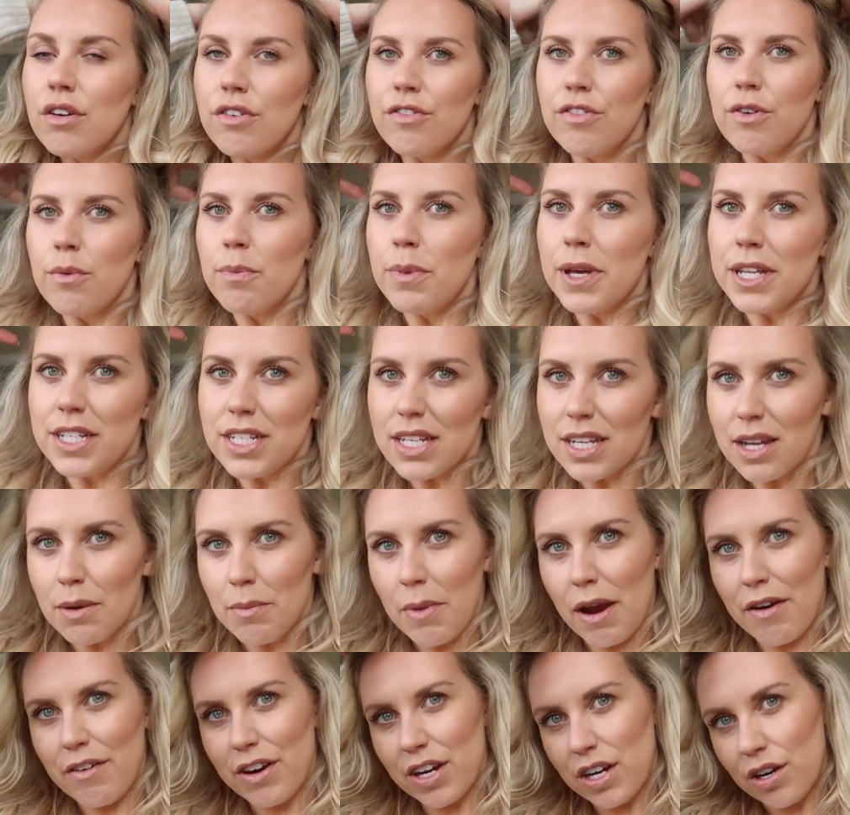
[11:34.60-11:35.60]
Forbidding
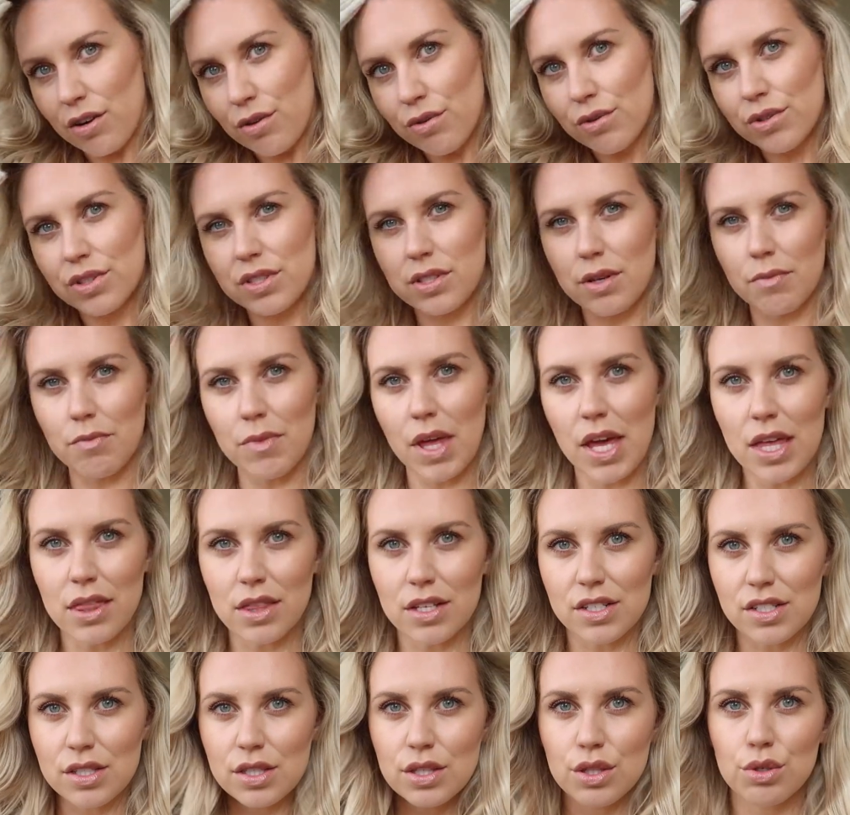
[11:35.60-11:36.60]
America or something?
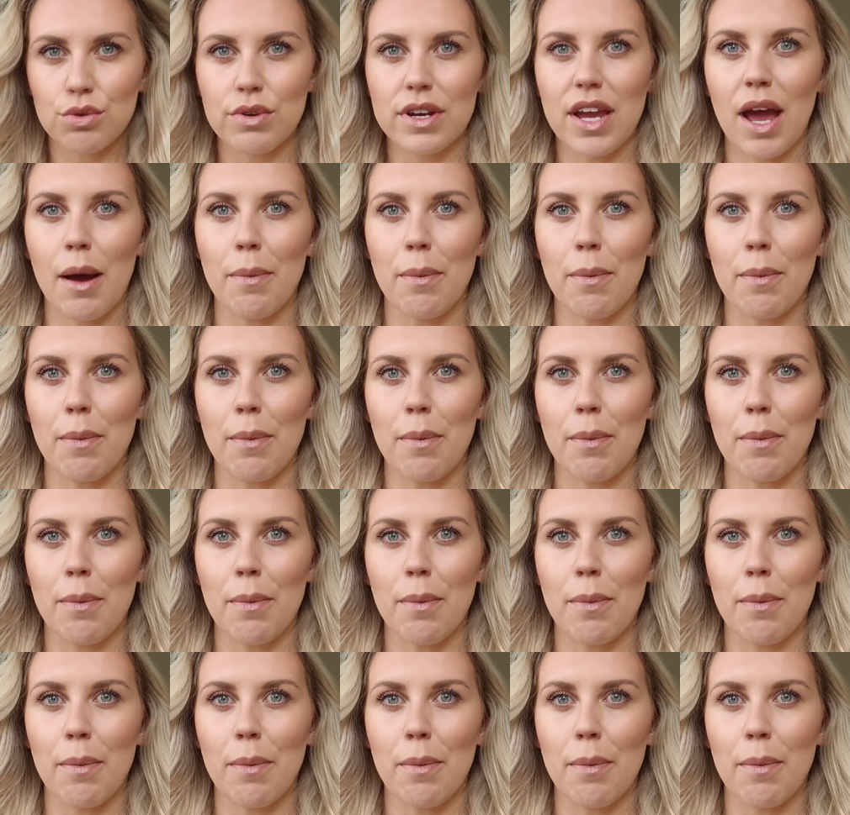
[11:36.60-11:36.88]
There's three